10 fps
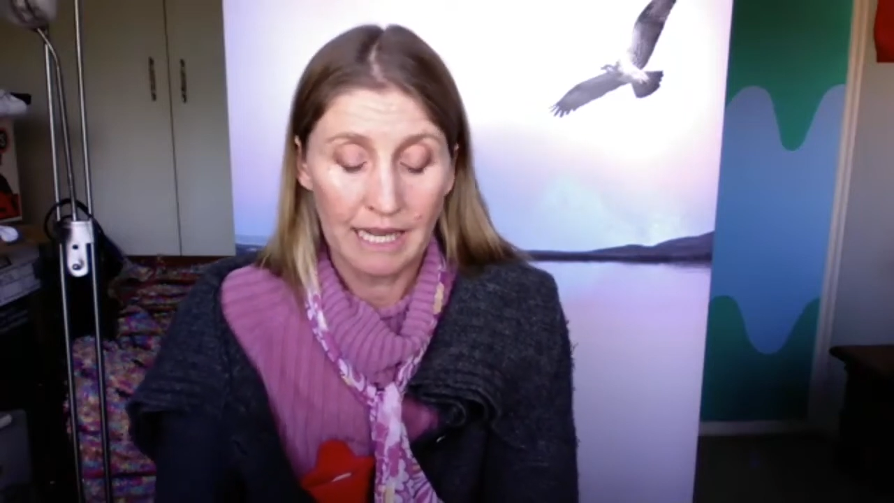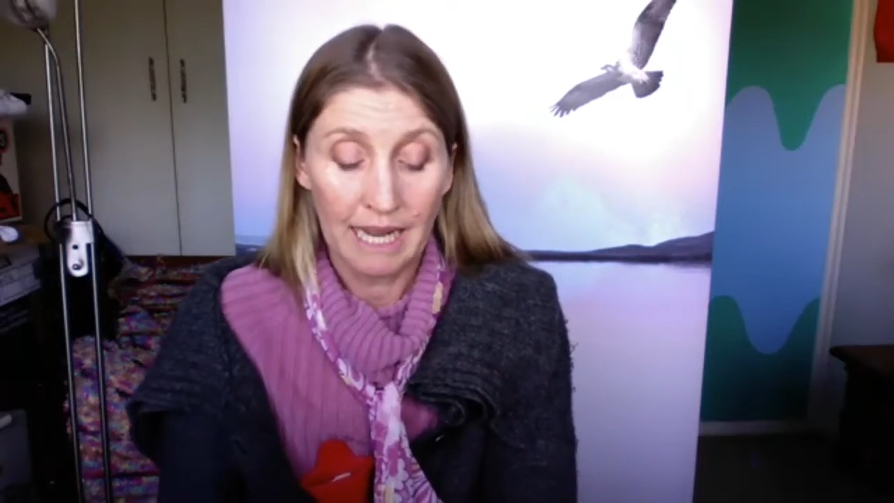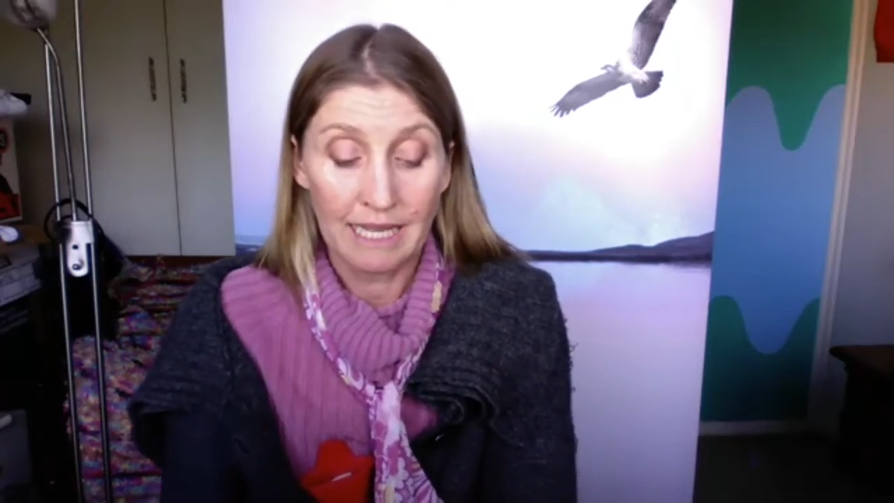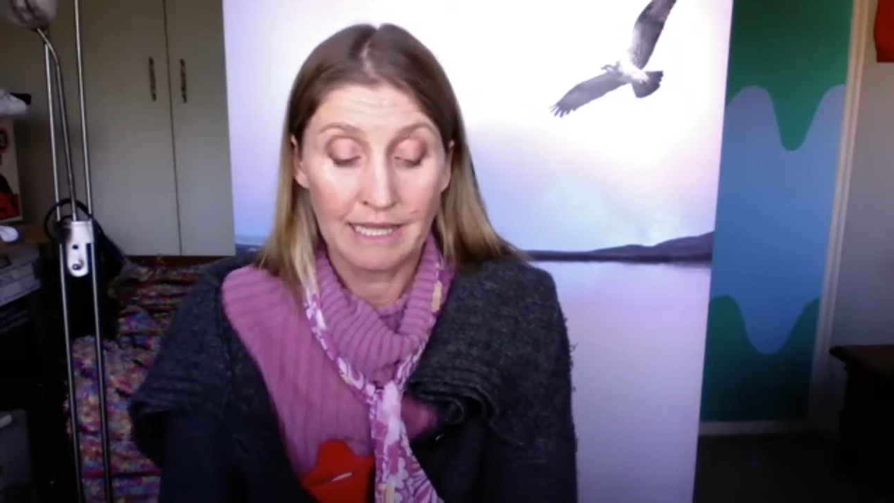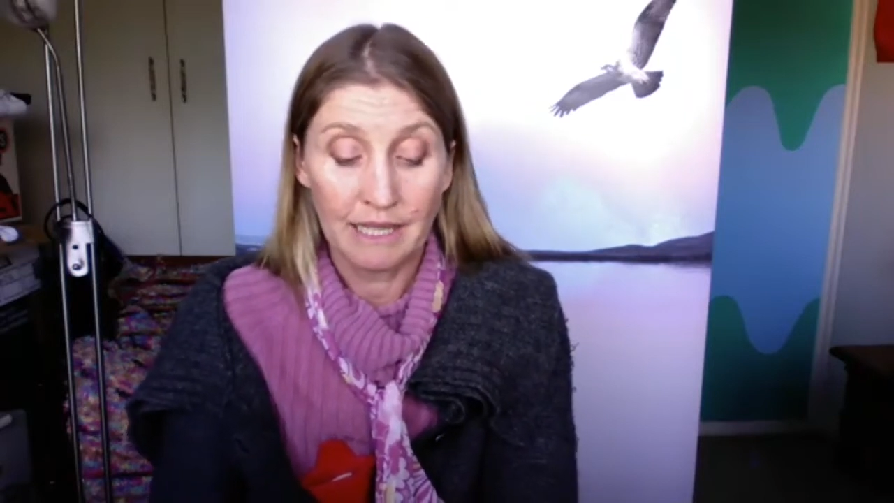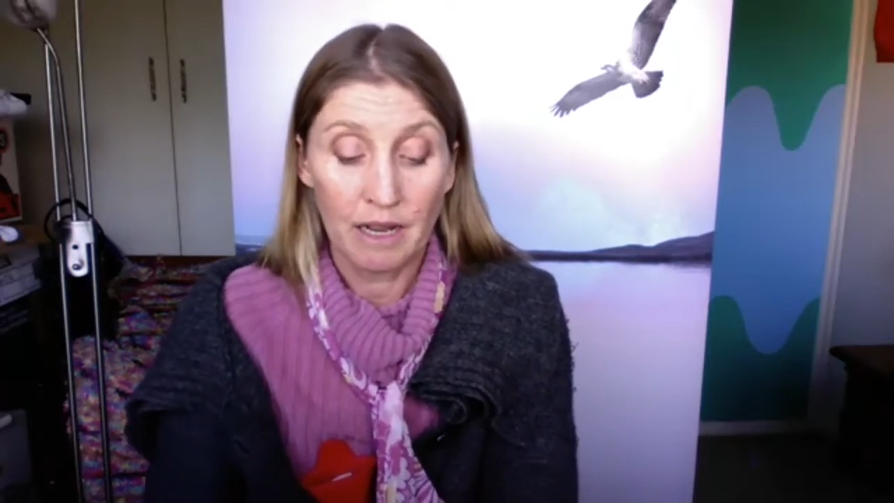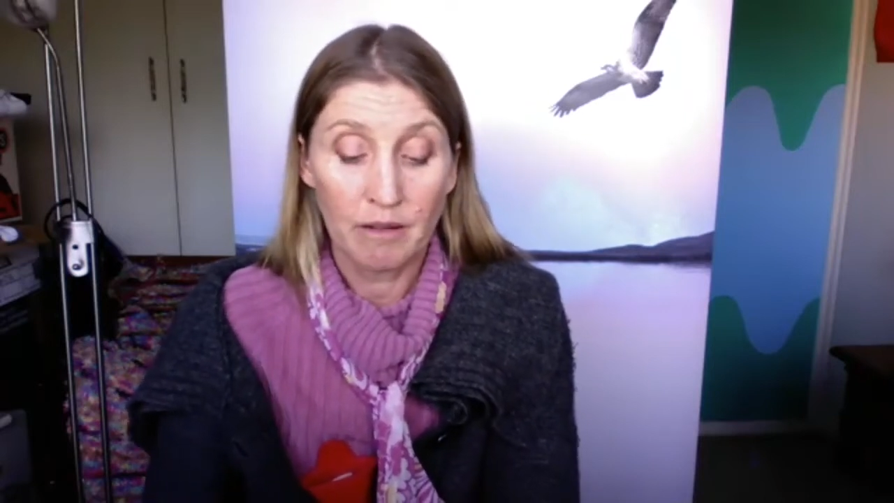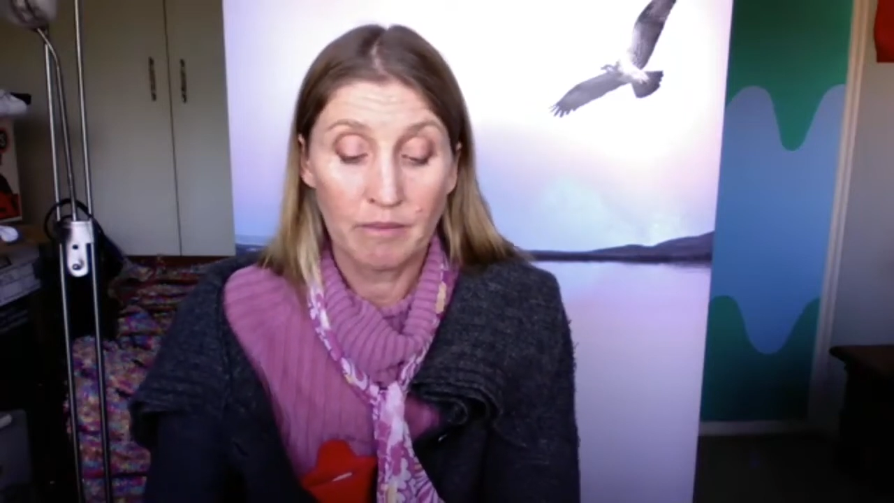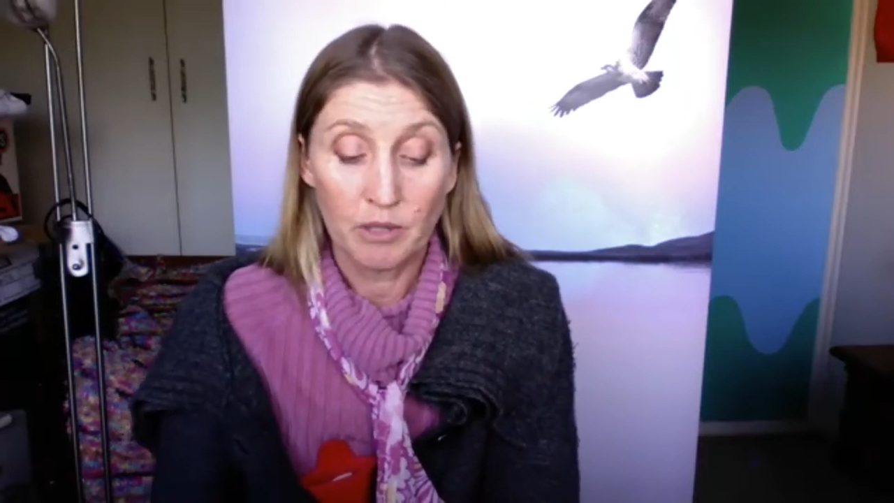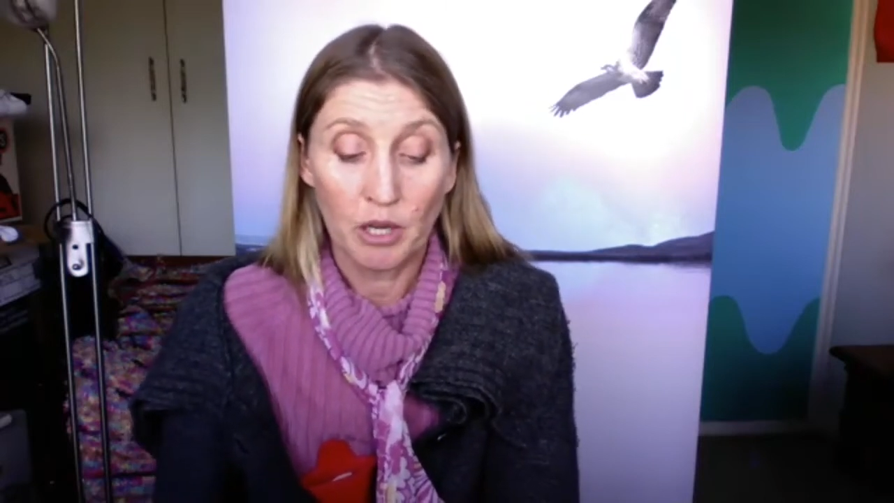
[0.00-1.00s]

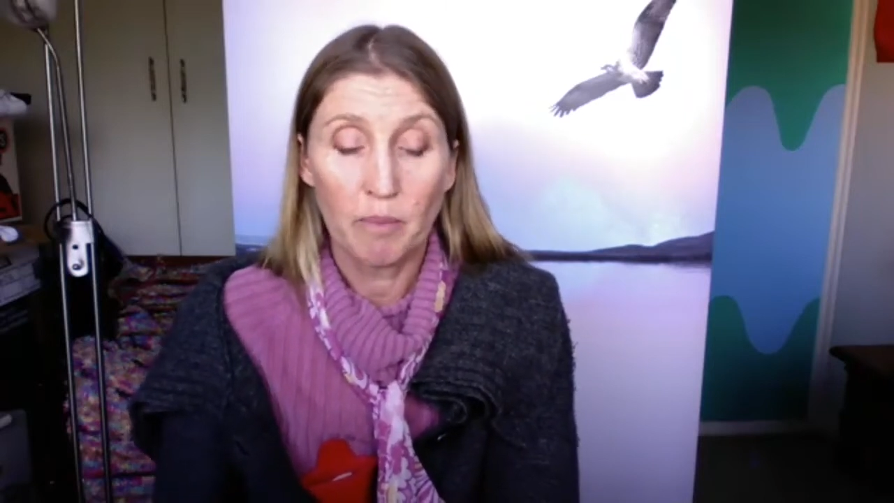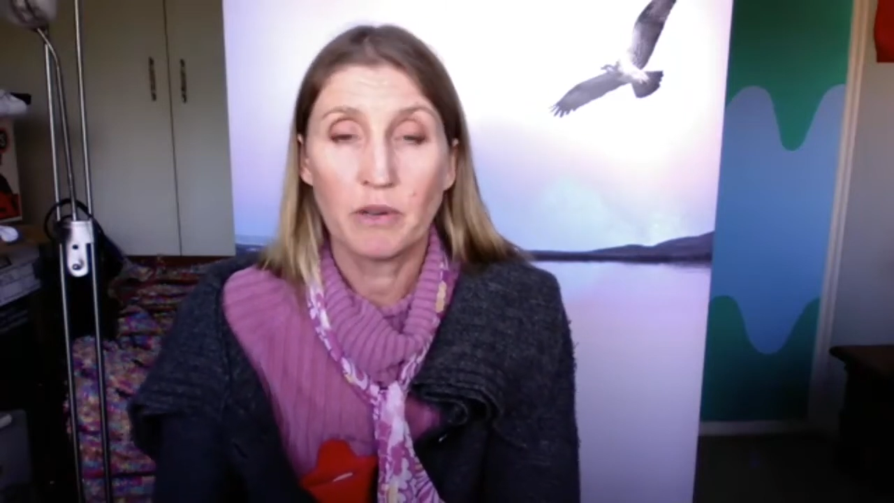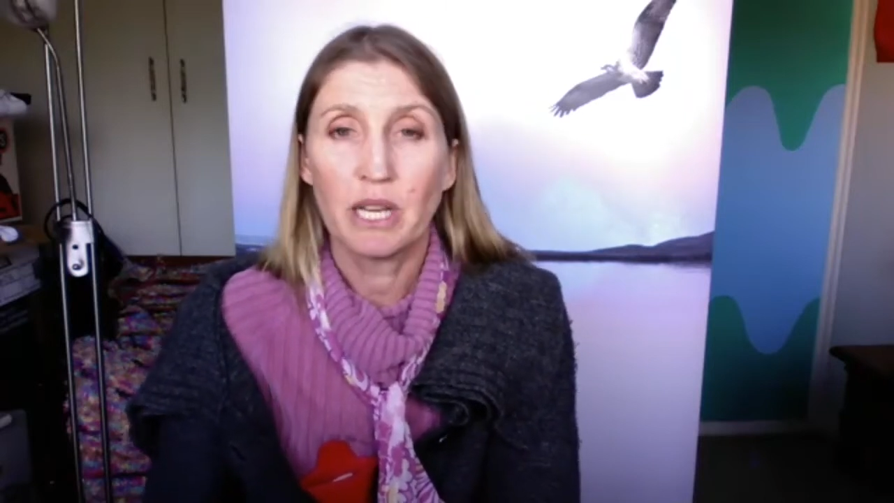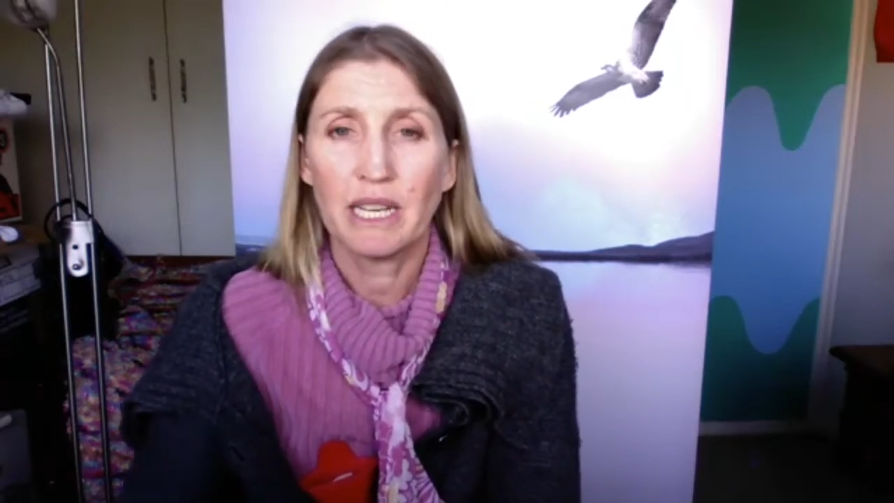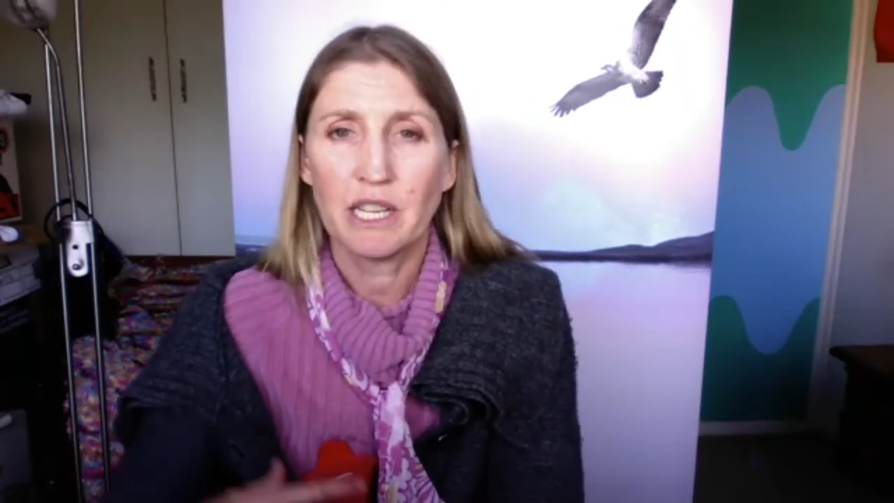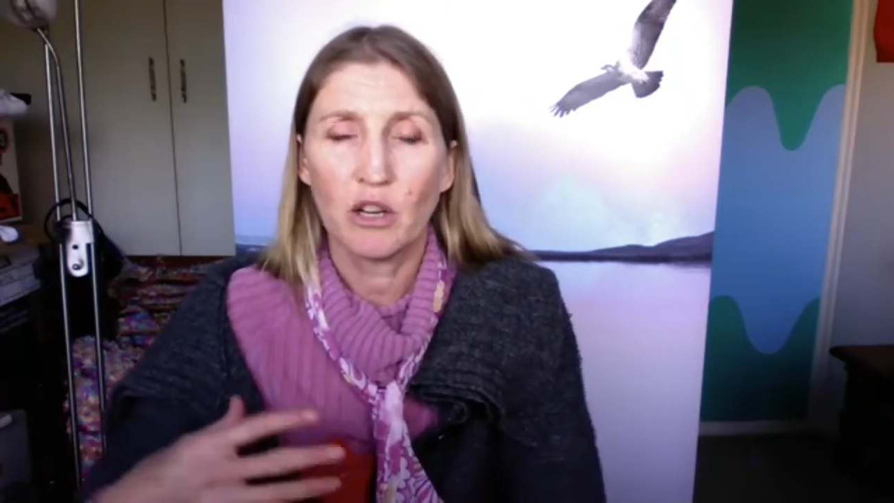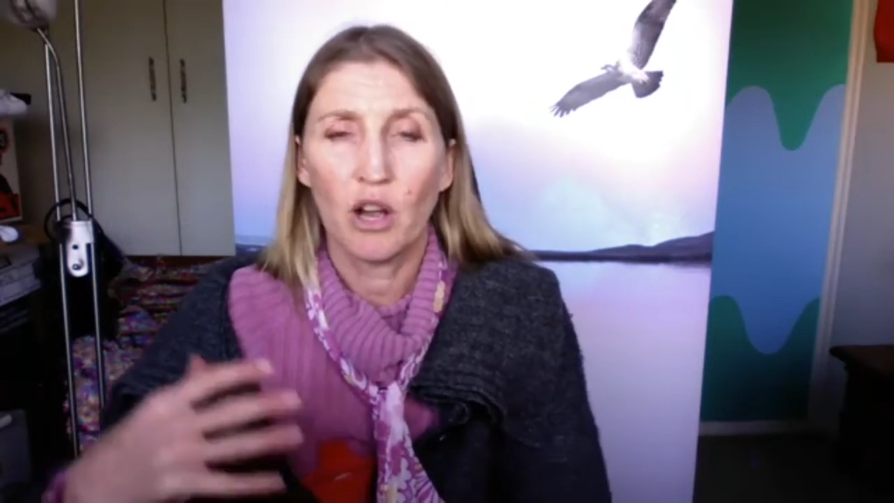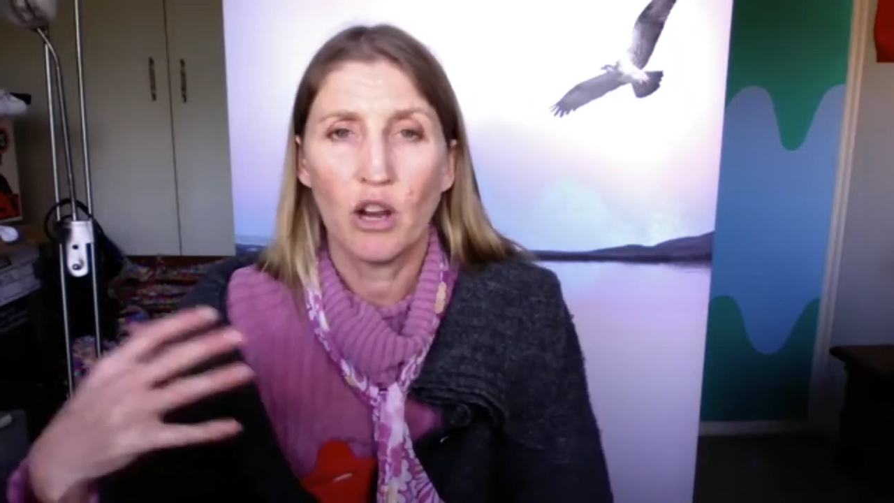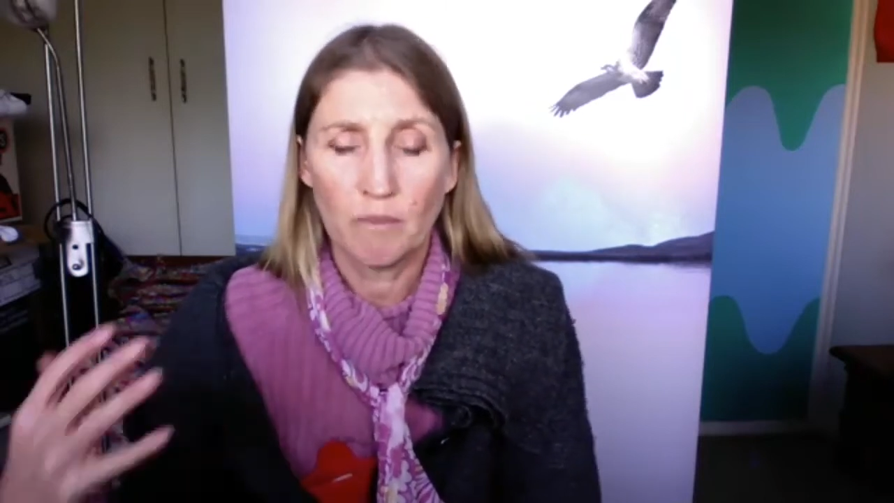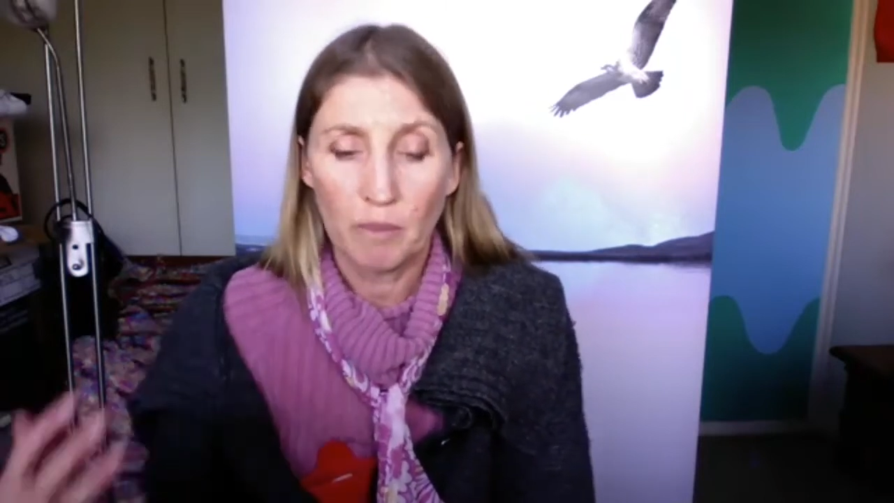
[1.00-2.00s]
And so protecting your own